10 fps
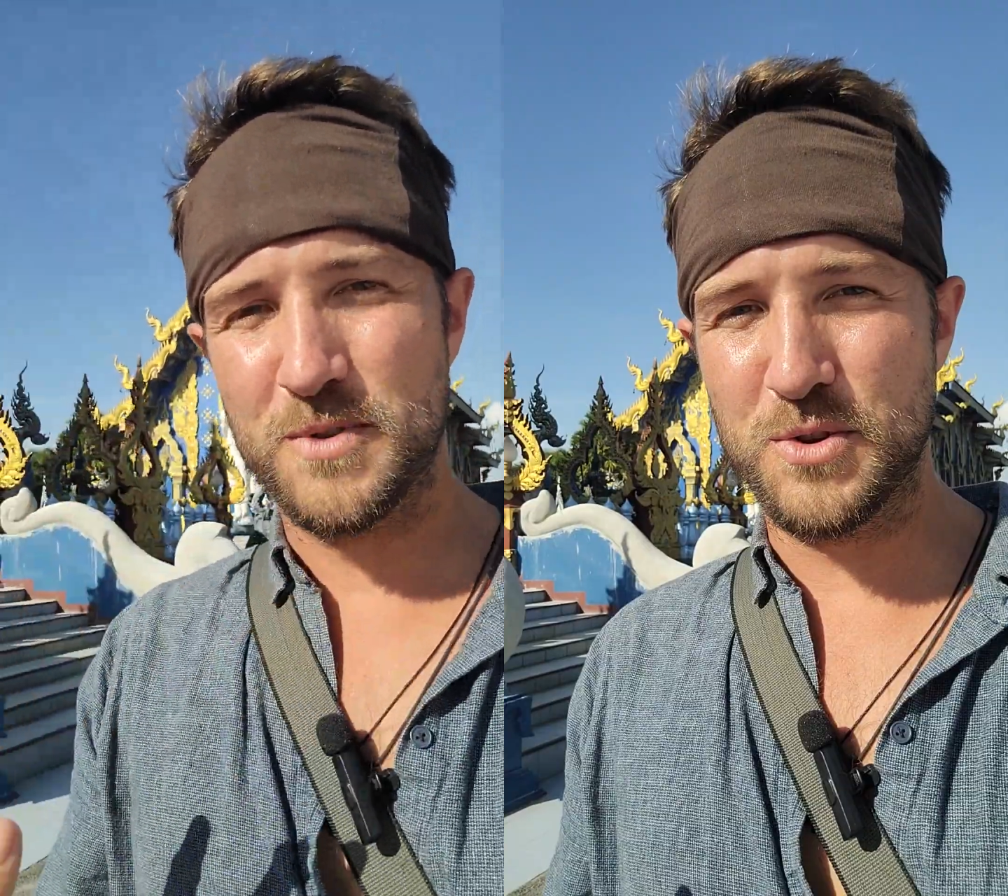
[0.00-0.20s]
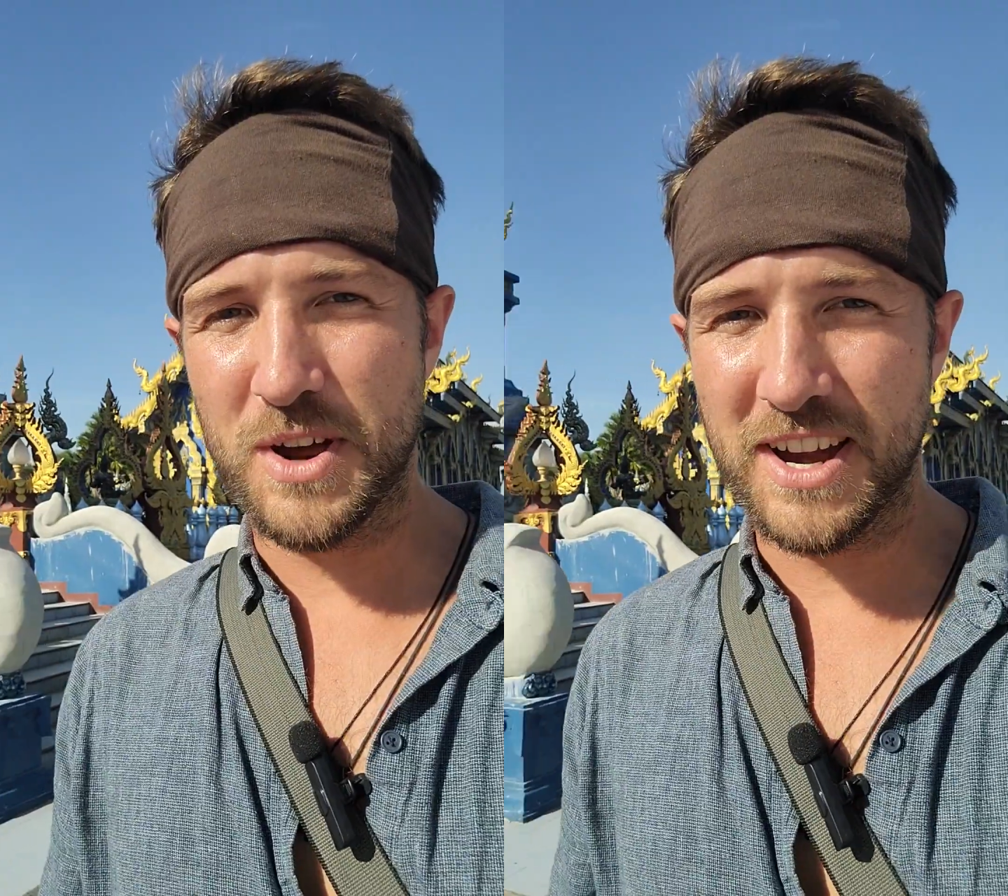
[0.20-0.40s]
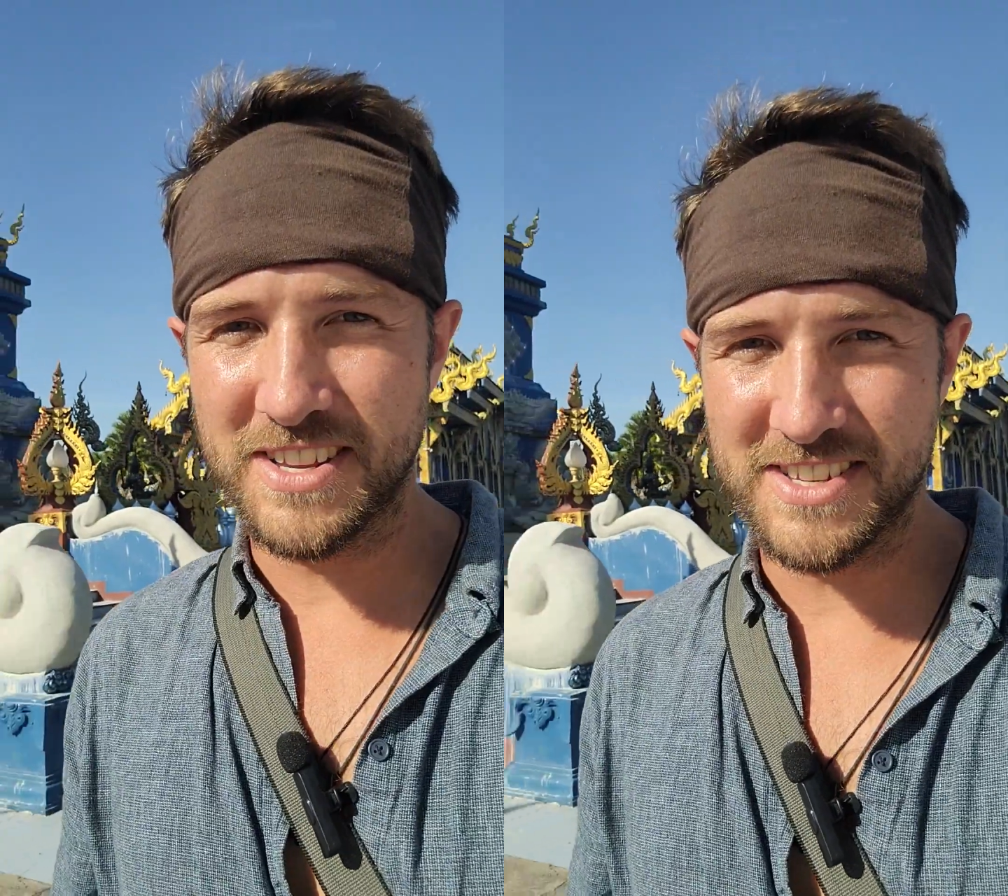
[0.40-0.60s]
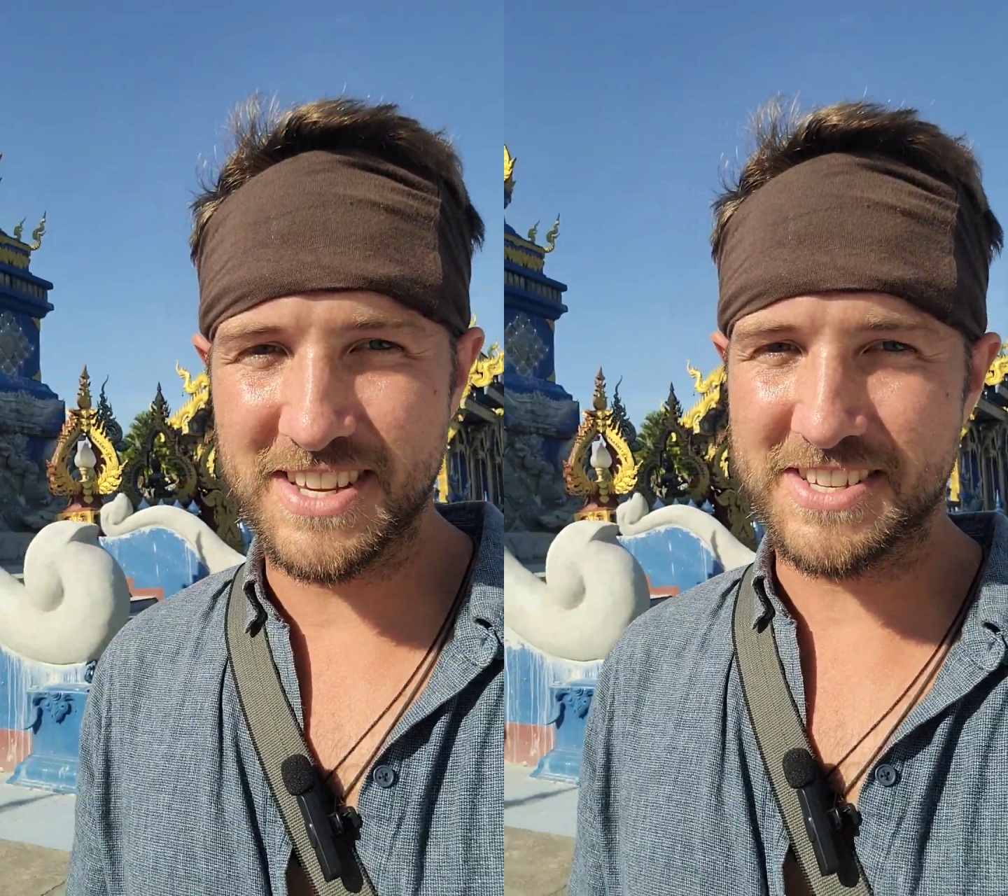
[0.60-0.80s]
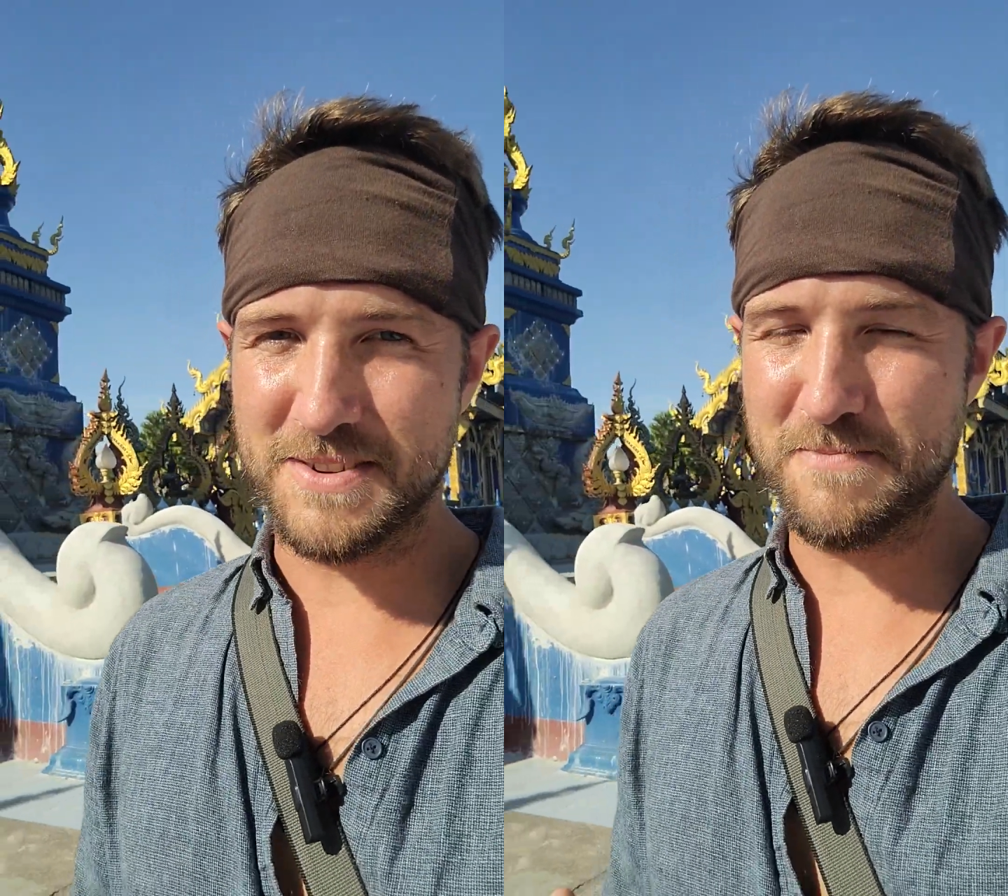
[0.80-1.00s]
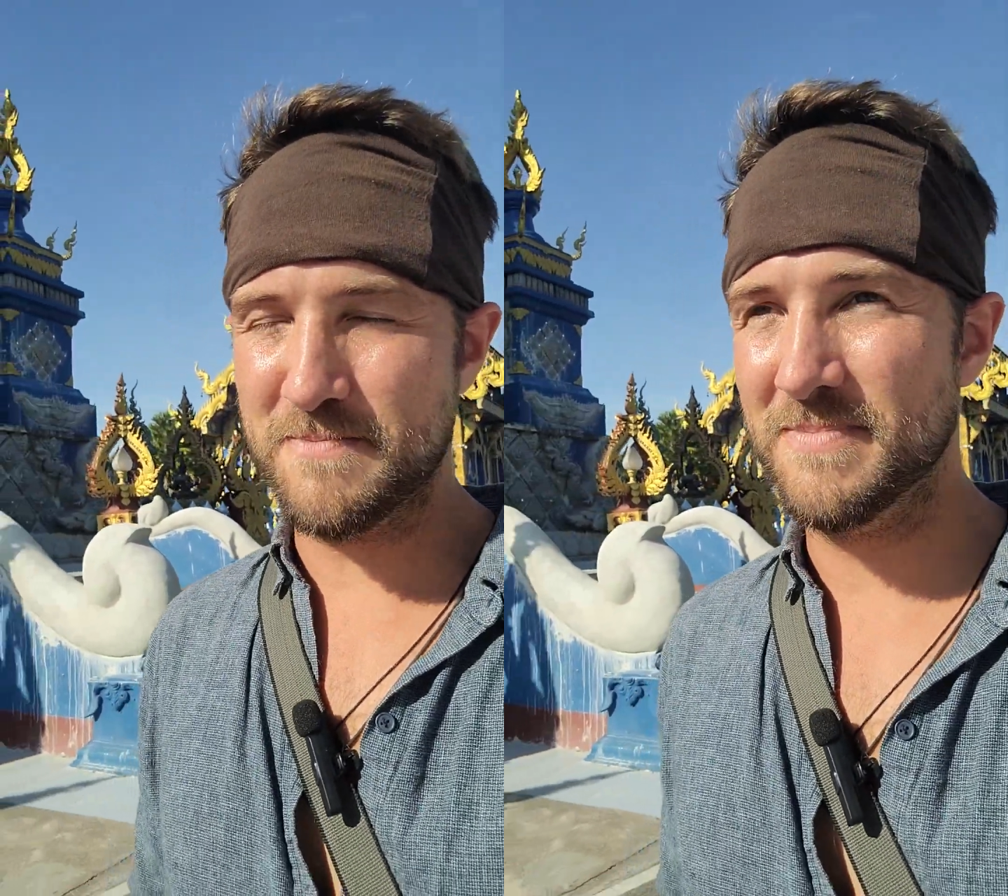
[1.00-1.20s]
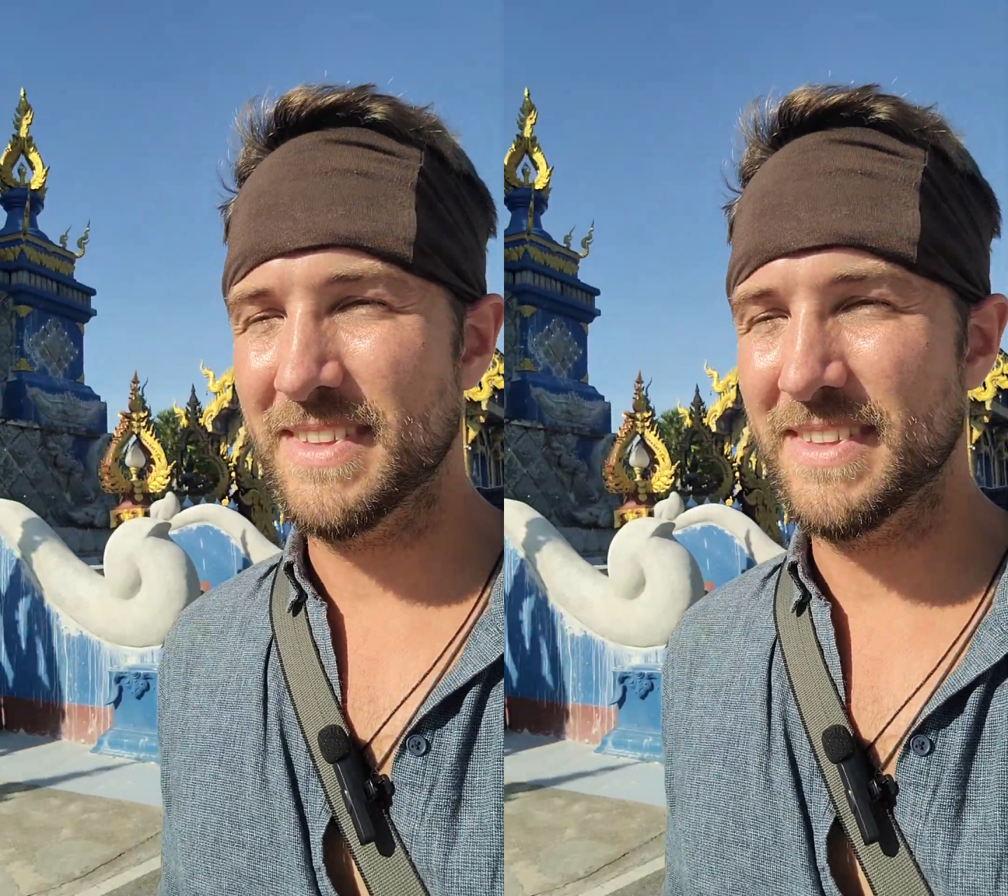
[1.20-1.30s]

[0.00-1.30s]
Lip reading: united system.